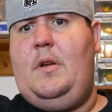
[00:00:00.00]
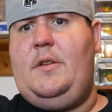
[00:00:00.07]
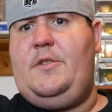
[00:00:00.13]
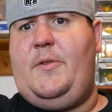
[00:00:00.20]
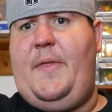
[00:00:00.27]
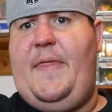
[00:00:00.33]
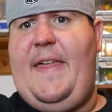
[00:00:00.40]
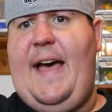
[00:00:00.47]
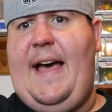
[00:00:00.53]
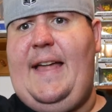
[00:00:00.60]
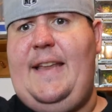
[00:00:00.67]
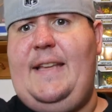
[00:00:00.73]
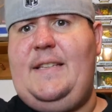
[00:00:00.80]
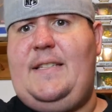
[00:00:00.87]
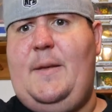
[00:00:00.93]
So
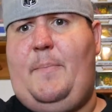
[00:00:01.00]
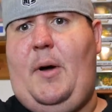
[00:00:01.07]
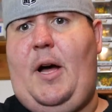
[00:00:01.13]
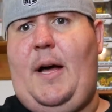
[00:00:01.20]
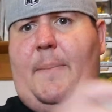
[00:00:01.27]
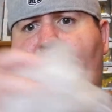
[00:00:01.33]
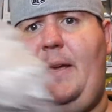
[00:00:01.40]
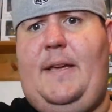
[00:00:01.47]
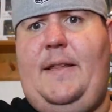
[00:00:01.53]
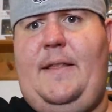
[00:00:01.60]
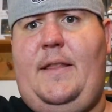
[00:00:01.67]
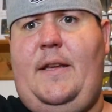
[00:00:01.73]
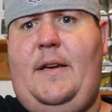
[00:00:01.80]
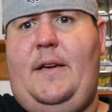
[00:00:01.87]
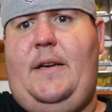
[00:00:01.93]
that is the pop
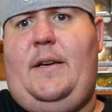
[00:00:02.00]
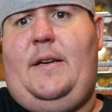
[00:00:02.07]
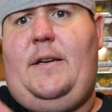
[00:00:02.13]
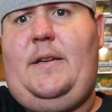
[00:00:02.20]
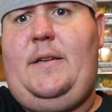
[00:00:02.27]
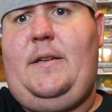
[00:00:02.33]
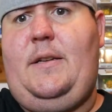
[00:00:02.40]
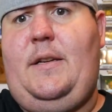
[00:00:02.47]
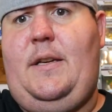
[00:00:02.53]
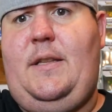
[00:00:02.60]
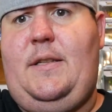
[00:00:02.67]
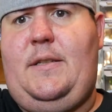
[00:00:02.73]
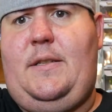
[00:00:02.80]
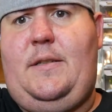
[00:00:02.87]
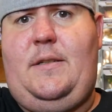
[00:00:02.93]
in the
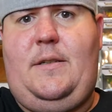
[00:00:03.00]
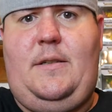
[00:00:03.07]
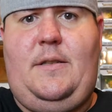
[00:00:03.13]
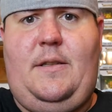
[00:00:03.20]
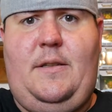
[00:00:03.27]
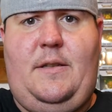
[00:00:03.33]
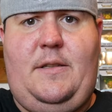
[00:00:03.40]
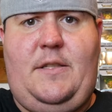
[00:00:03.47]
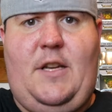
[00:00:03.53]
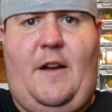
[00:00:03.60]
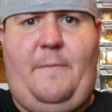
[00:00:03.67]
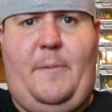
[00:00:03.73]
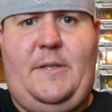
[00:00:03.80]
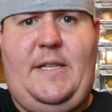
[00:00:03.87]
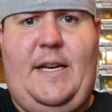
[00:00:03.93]
in the, the
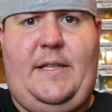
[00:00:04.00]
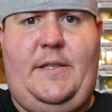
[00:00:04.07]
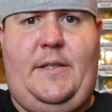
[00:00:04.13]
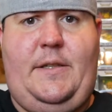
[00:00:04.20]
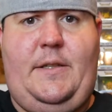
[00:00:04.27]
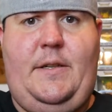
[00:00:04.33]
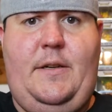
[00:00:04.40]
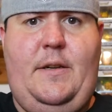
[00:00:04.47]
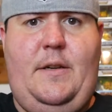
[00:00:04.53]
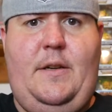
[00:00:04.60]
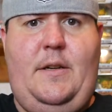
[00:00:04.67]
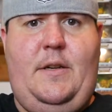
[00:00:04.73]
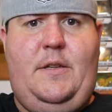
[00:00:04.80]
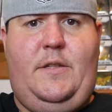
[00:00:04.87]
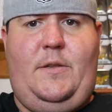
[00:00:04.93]
soft protector.
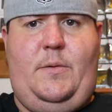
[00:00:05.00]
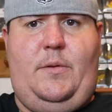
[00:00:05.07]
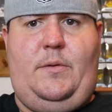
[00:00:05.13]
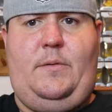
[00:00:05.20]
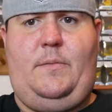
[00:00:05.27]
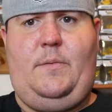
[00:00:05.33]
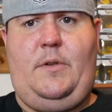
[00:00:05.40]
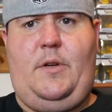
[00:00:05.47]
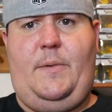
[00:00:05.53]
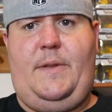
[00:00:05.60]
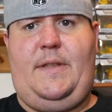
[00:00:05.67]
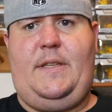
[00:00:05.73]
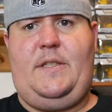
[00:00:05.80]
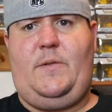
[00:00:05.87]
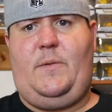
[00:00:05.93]
So we'll, we'll go
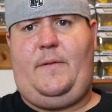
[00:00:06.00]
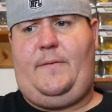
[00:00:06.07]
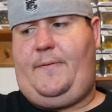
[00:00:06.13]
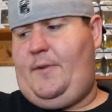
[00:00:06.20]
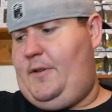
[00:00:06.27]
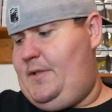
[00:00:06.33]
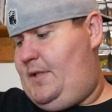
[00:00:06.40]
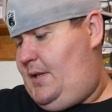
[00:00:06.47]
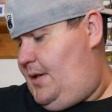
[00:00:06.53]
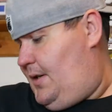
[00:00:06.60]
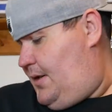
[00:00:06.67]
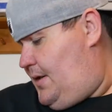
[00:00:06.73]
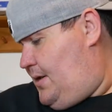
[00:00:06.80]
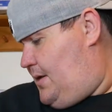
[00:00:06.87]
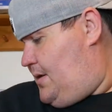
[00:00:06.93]
with this one first
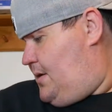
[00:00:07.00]
here.